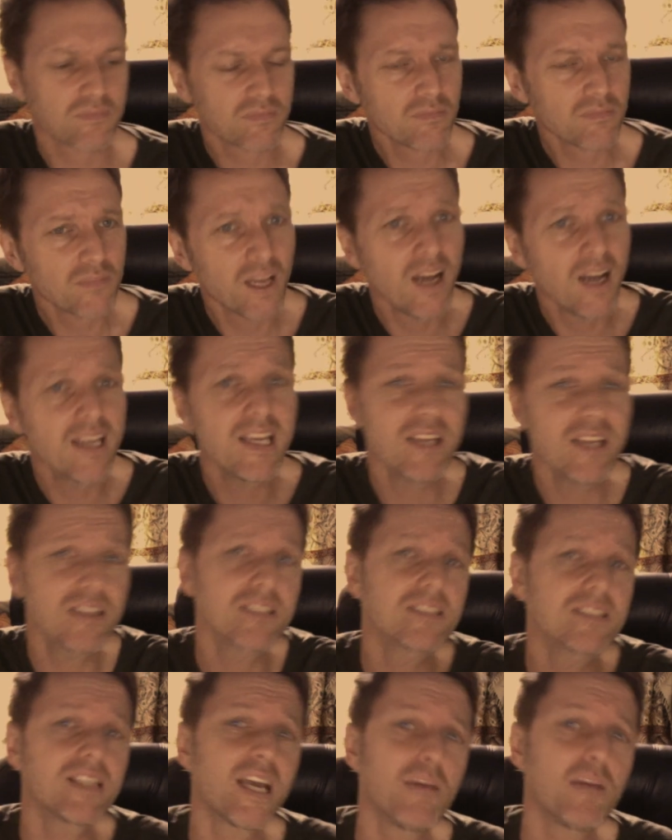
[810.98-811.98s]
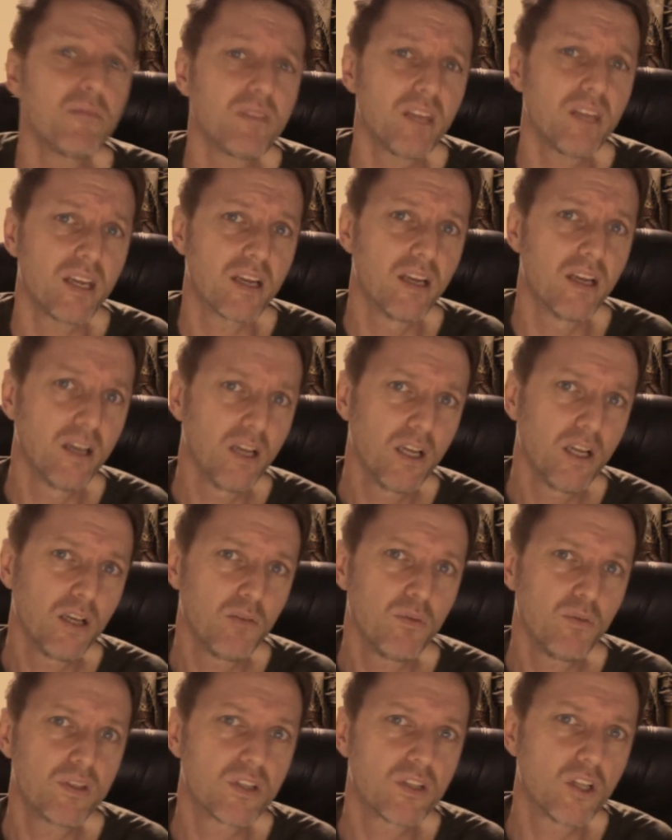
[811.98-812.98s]
I get the same thing
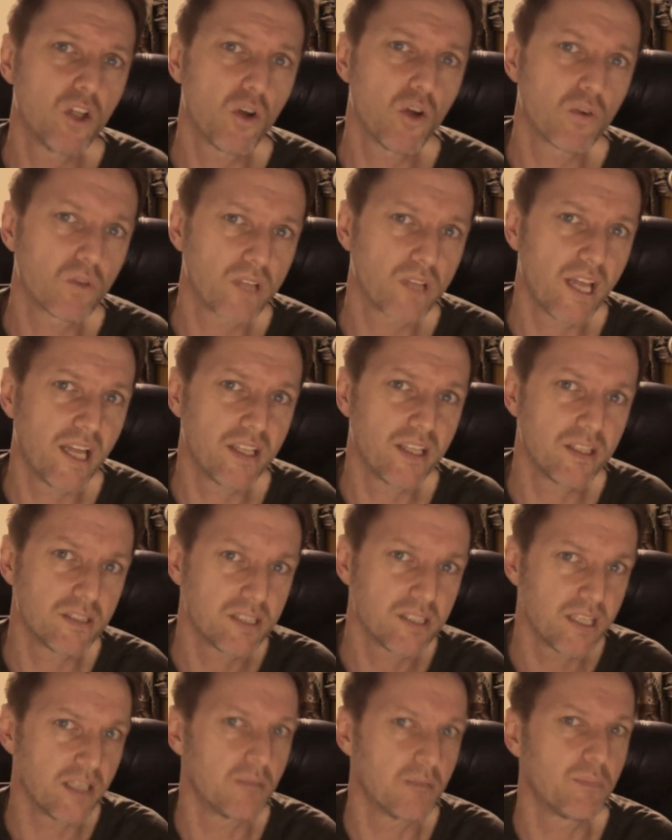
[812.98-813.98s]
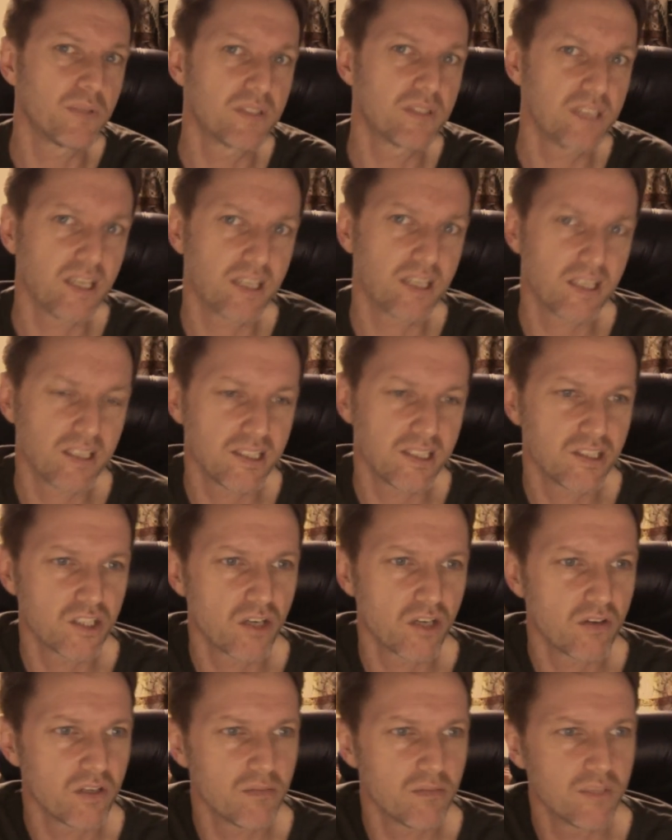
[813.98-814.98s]
with the Laurel Canyon scene, and particularly
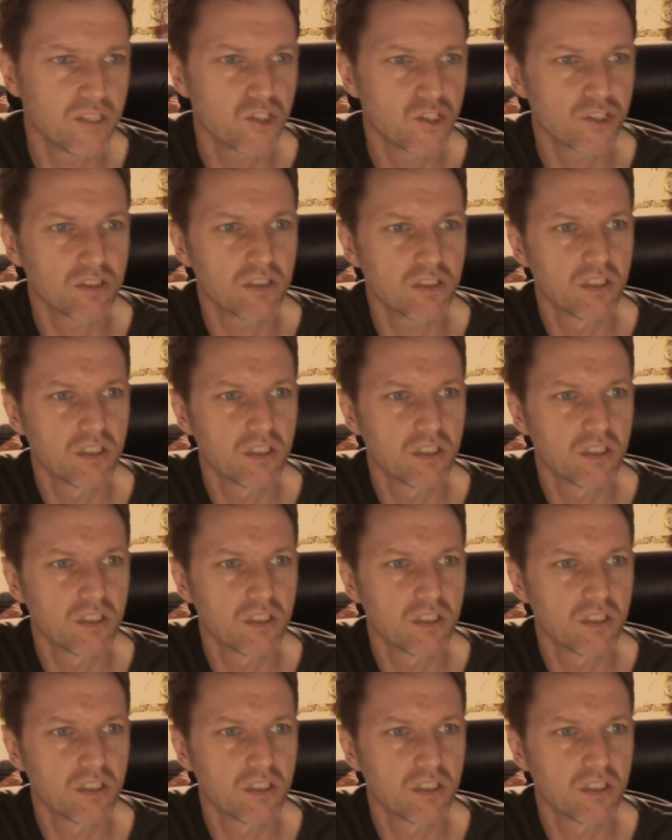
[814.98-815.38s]
Joni Mitchell.